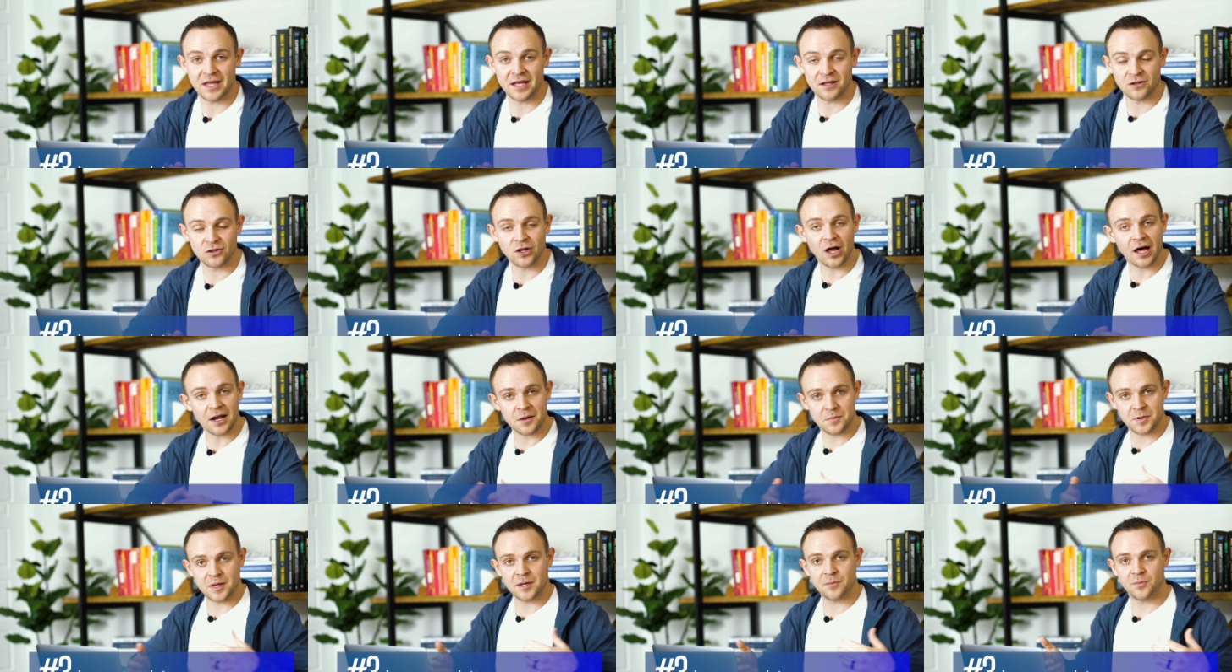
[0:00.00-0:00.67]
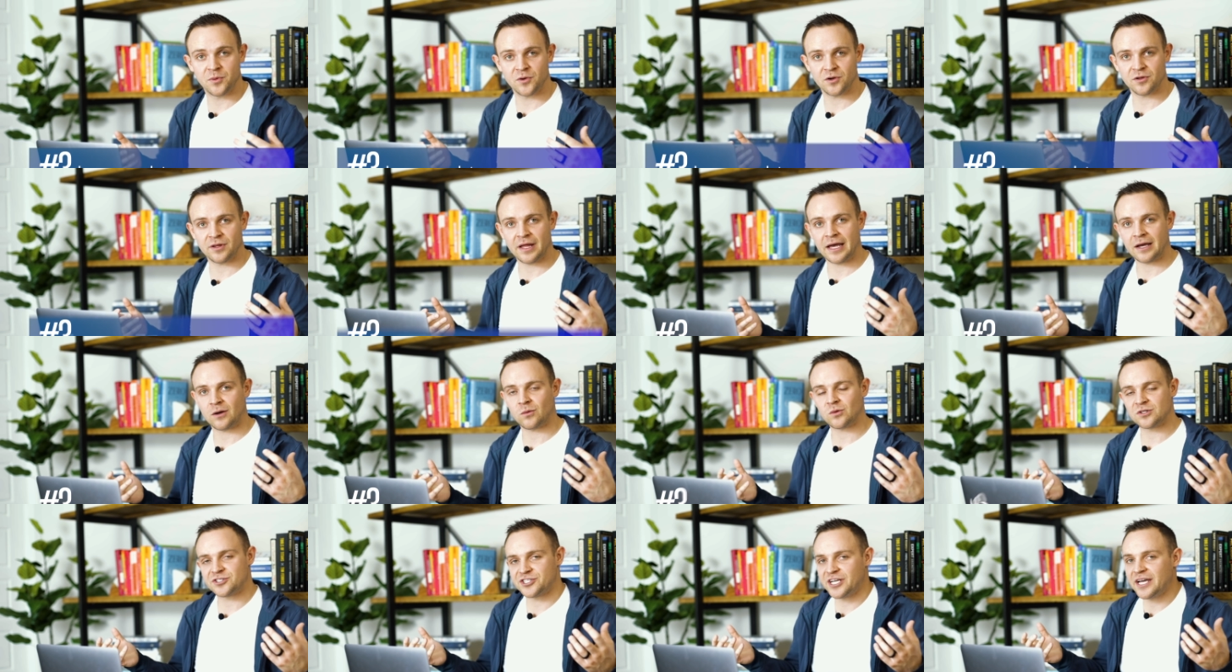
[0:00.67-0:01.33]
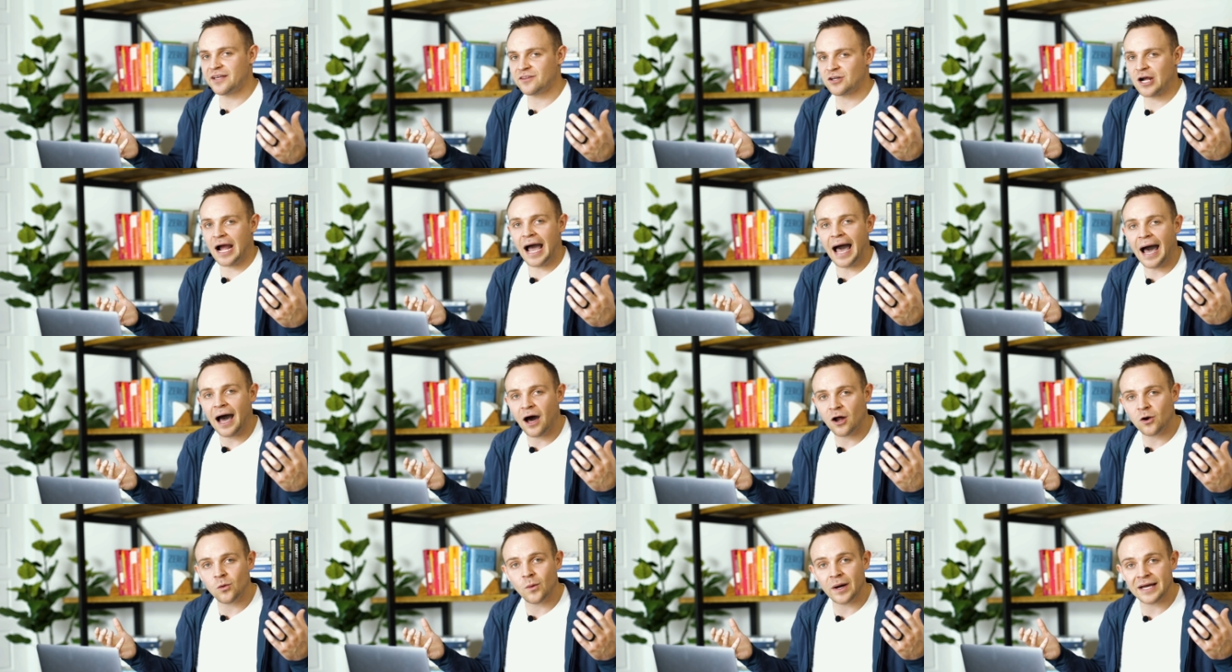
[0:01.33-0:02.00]
And a lot of people are like, well, Chandler,
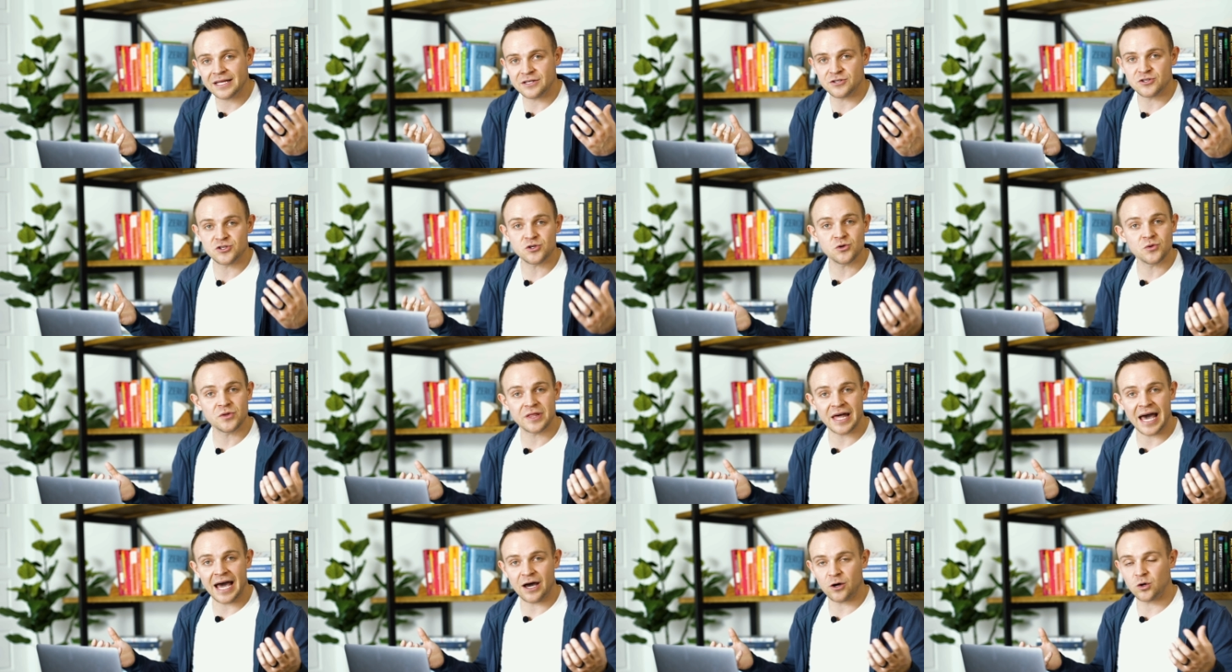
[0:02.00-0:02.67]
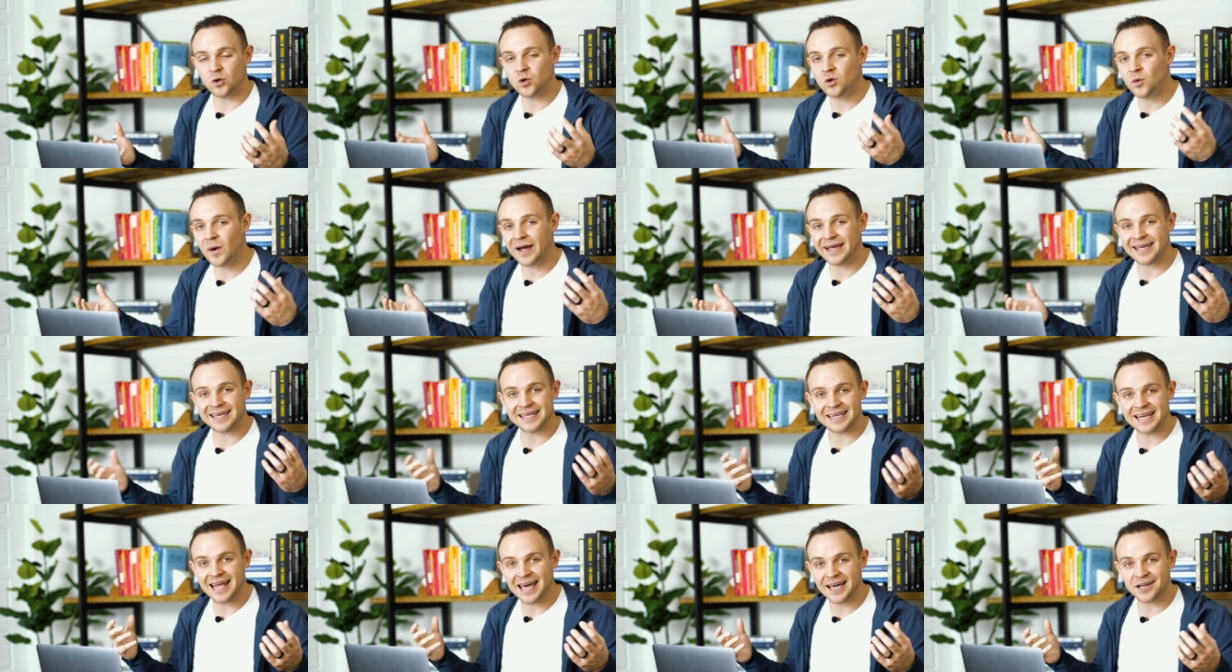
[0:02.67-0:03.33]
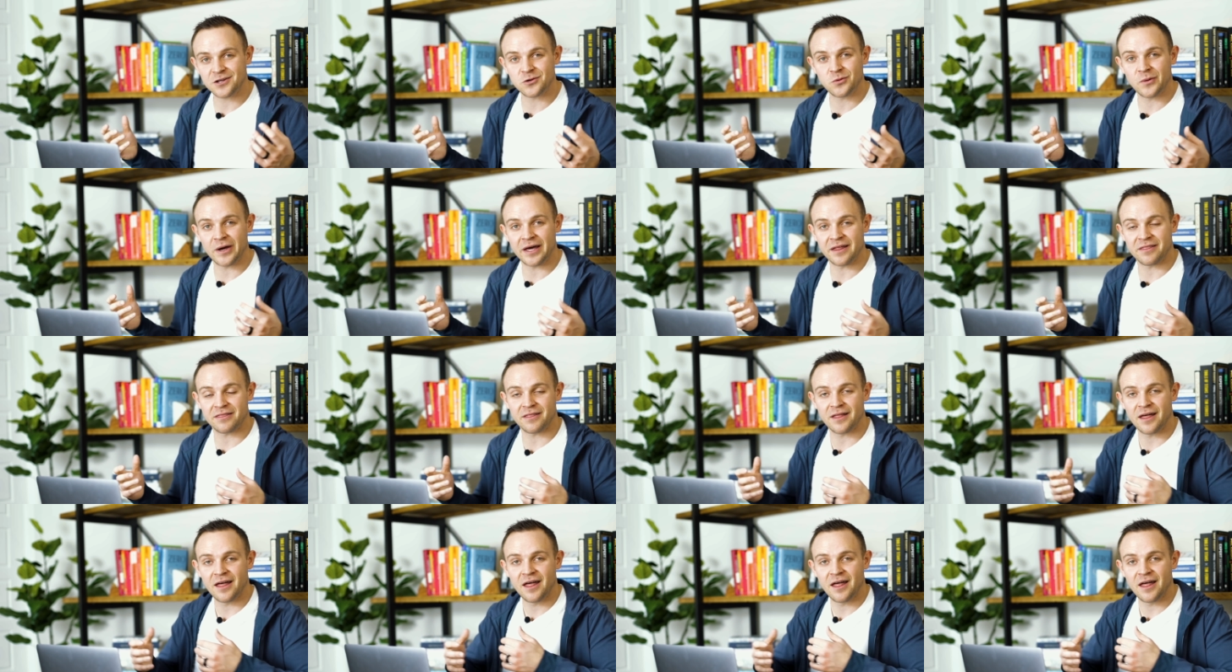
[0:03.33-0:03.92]
how do I do that? Who do I connect with?